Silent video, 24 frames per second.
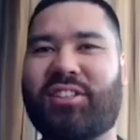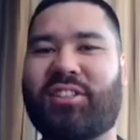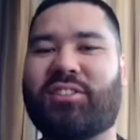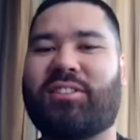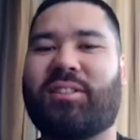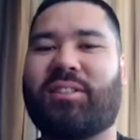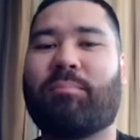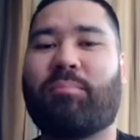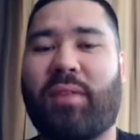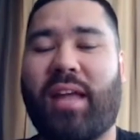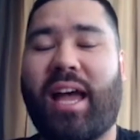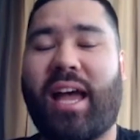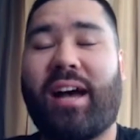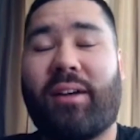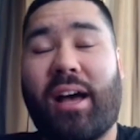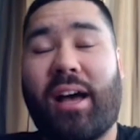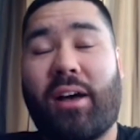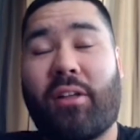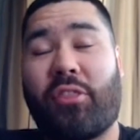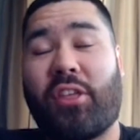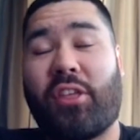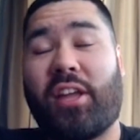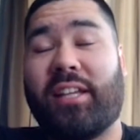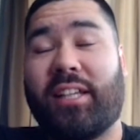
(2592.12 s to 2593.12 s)
because
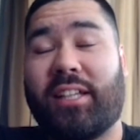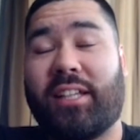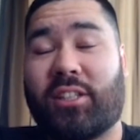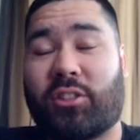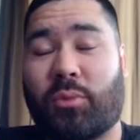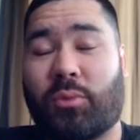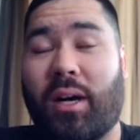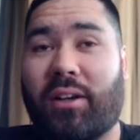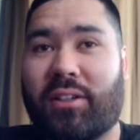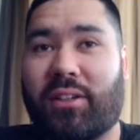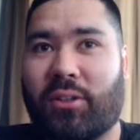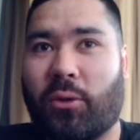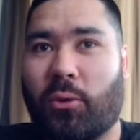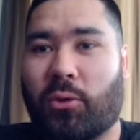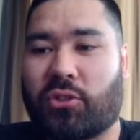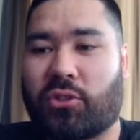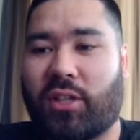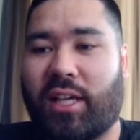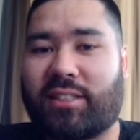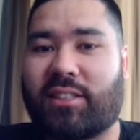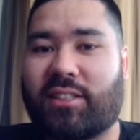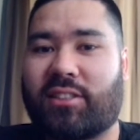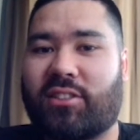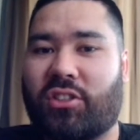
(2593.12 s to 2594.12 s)
L-theanine as well also
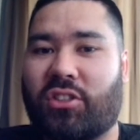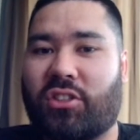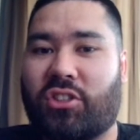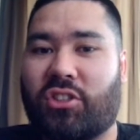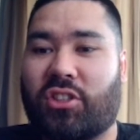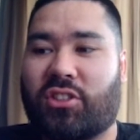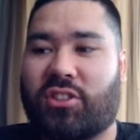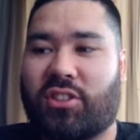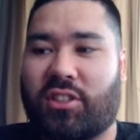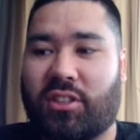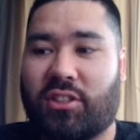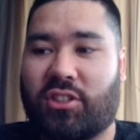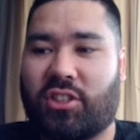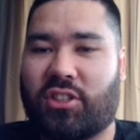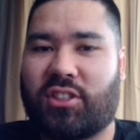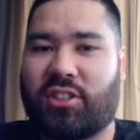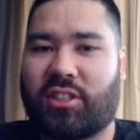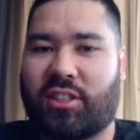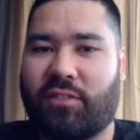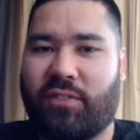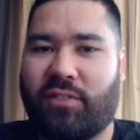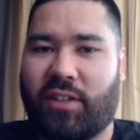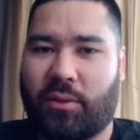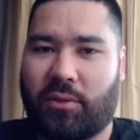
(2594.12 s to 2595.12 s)
has a
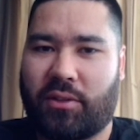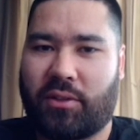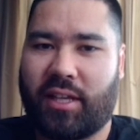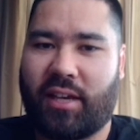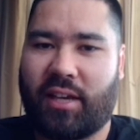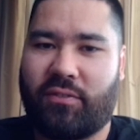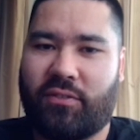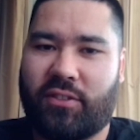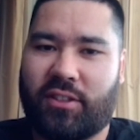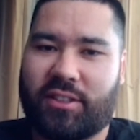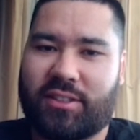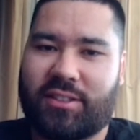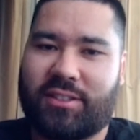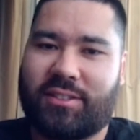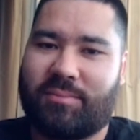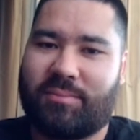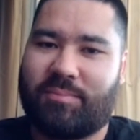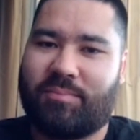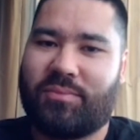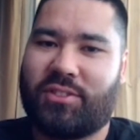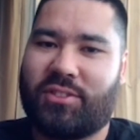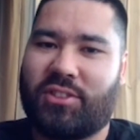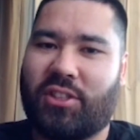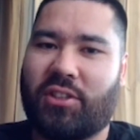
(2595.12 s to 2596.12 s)
synergistic effect with caffeine.
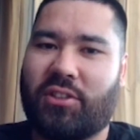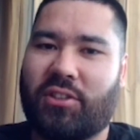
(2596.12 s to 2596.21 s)
So